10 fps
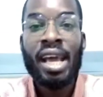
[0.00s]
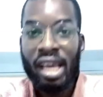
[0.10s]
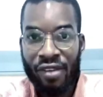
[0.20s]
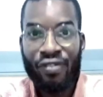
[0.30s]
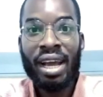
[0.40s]

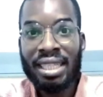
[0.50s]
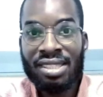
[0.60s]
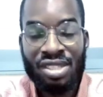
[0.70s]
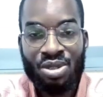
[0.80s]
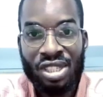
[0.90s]
If you're in a
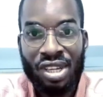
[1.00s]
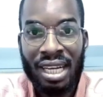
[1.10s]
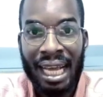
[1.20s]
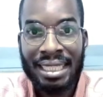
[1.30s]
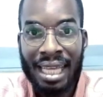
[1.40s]
situation
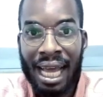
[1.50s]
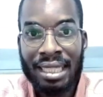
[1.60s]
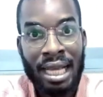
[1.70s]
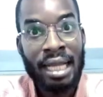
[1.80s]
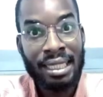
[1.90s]
like
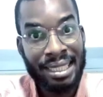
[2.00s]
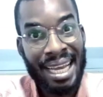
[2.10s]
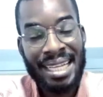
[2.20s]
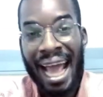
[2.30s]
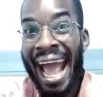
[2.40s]
that,
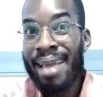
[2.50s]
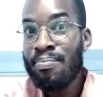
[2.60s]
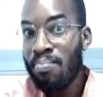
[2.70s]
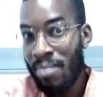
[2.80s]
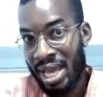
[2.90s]
then I
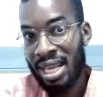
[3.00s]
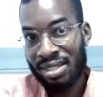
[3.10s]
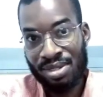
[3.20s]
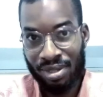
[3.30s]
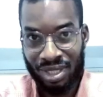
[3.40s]
may
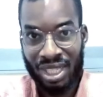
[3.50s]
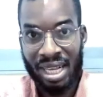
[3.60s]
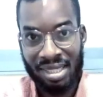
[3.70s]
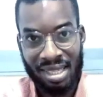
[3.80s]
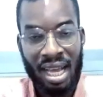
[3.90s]

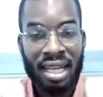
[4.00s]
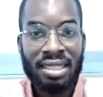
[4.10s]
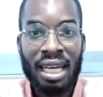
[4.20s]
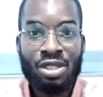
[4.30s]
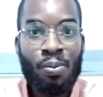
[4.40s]
suggest
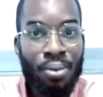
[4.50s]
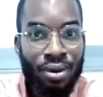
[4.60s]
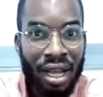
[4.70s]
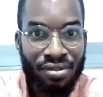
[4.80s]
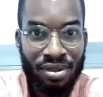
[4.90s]
that you pull
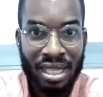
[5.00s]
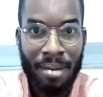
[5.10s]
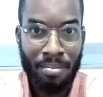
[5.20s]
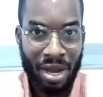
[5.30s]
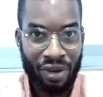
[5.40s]
out from that
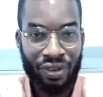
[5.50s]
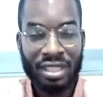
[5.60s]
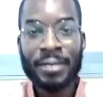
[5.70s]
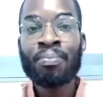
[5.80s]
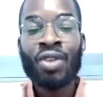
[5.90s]

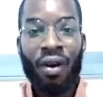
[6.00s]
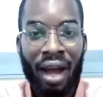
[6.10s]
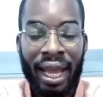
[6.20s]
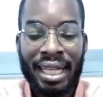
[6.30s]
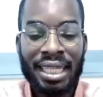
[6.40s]
marriage.
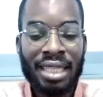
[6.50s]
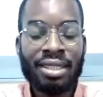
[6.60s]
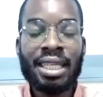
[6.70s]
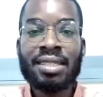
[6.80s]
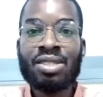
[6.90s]
And
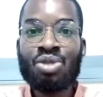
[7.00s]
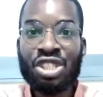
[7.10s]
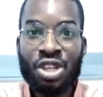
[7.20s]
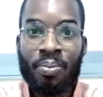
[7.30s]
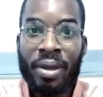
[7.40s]
another
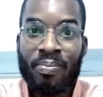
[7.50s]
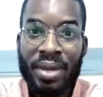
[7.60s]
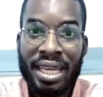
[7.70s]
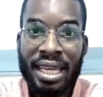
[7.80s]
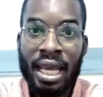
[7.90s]
situation may
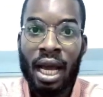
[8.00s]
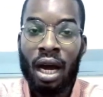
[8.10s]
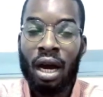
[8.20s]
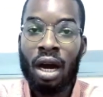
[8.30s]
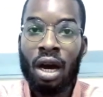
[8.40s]
be,
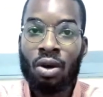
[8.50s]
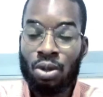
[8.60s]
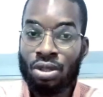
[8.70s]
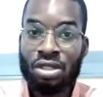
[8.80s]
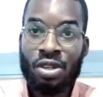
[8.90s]
uh,
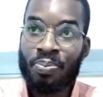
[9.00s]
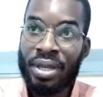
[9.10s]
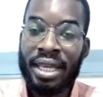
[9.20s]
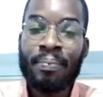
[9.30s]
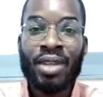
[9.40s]
could also
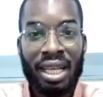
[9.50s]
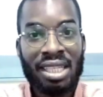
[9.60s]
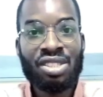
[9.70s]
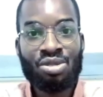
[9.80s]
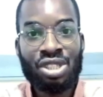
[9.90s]
be in a
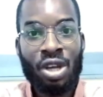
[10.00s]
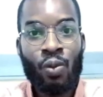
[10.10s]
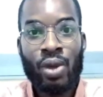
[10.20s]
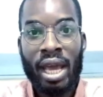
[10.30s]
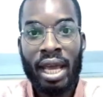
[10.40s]
situation
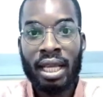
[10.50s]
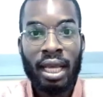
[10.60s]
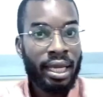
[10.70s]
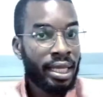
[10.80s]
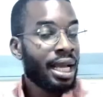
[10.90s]
where
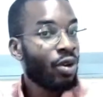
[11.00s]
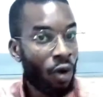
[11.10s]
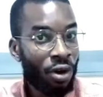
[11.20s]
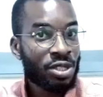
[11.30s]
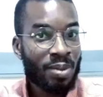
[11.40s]
either your
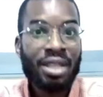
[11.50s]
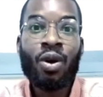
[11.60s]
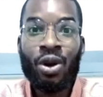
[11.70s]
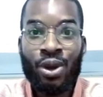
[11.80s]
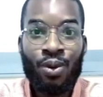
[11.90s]
husband
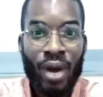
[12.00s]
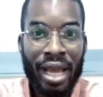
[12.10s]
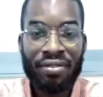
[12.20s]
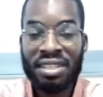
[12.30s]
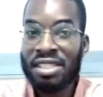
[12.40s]
or your
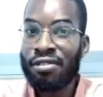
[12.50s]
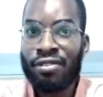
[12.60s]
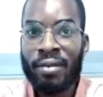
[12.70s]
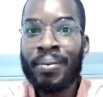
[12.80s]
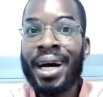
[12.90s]
wife is
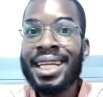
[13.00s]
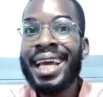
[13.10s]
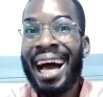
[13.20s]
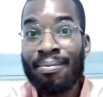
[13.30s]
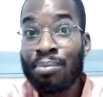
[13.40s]
verbally
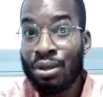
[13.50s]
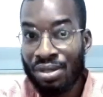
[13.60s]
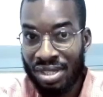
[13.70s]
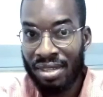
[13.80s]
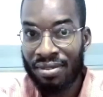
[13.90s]

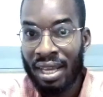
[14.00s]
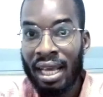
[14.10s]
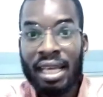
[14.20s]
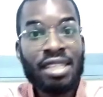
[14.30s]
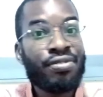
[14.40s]
abusive.
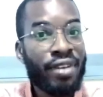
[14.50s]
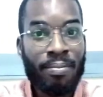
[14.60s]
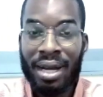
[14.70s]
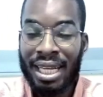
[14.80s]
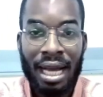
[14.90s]
Is
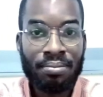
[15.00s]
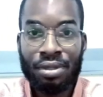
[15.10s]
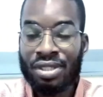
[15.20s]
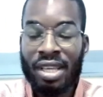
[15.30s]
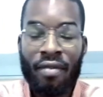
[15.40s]
verbally
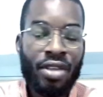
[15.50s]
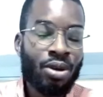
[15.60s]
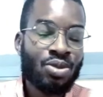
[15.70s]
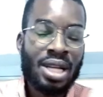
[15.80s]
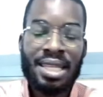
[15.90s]
abusive. There
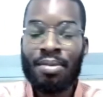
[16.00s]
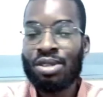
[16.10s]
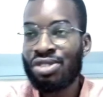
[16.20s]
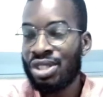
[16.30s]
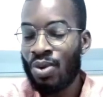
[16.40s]
was one time I
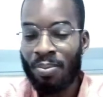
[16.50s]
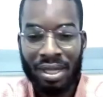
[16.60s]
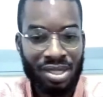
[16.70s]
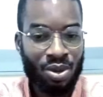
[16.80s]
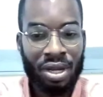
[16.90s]
was reading one
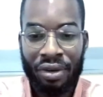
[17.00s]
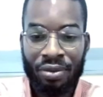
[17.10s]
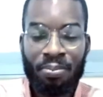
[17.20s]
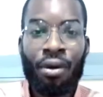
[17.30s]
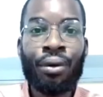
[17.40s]
particular
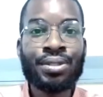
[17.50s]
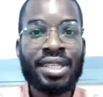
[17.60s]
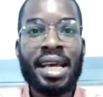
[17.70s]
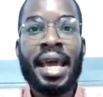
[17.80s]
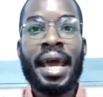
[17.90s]
report,
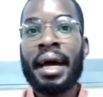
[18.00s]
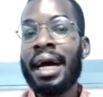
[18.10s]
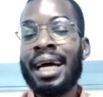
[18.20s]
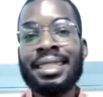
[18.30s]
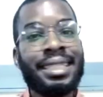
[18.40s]

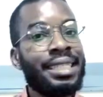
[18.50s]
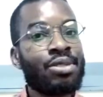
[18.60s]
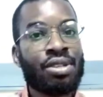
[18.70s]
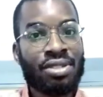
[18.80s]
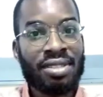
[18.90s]
and it
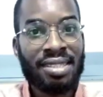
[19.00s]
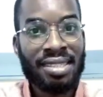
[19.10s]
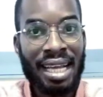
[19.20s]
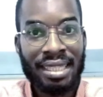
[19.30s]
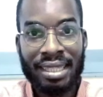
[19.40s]
was so
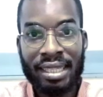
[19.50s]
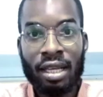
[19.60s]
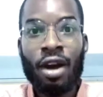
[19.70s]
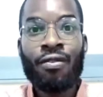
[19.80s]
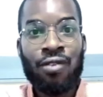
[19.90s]
disheartening
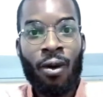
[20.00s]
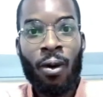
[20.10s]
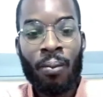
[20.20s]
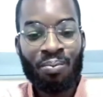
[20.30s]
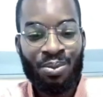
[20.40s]

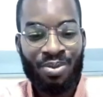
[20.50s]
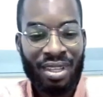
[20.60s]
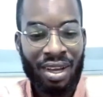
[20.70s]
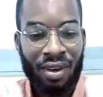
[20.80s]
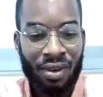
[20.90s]
for
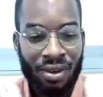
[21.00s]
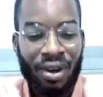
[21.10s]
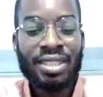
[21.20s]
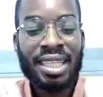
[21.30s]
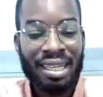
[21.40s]

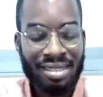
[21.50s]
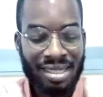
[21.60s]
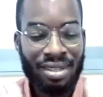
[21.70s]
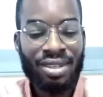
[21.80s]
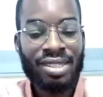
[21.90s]
all the
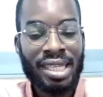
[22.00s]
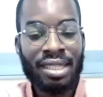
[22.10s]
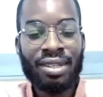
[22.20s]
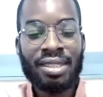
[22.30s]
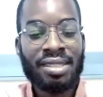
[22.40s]
counselors and
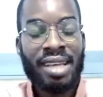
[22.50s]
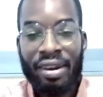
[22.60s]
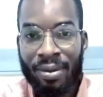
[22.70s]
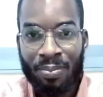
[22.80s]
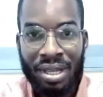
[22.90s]
all the
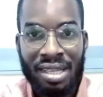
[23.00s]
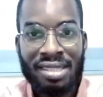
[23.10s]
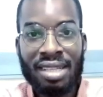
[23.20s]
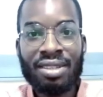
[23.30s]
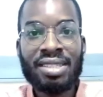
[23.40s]
therapists
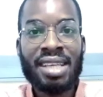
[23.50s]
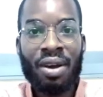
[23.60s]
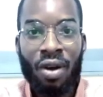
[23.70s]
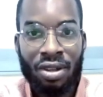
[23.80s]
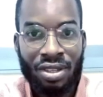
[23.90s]
and all the
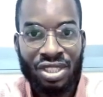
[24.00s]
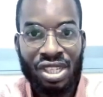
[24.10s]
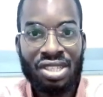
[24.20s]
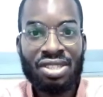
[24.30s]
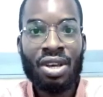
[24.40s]

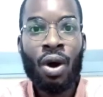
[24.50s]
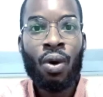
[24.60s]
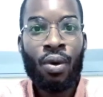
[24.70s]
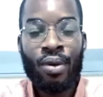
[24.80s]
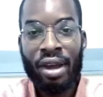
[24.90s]
psychologists
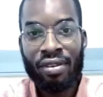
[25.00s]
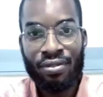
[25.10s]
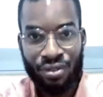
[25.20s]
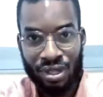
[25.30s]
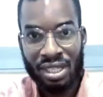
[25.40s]
who were
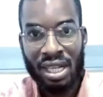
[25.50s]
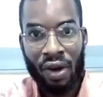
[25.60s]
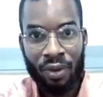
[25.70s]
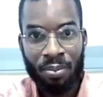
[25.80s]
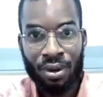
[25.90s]
reviewed in that
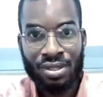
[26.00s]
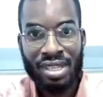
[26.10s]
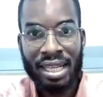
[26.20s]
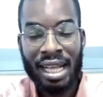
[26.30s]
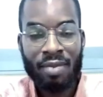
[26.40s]
report,
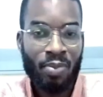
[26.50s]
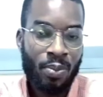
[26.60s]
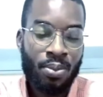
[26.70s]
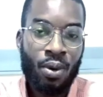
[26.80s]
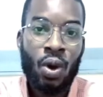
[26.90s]
saying that
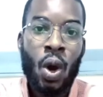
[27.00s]
people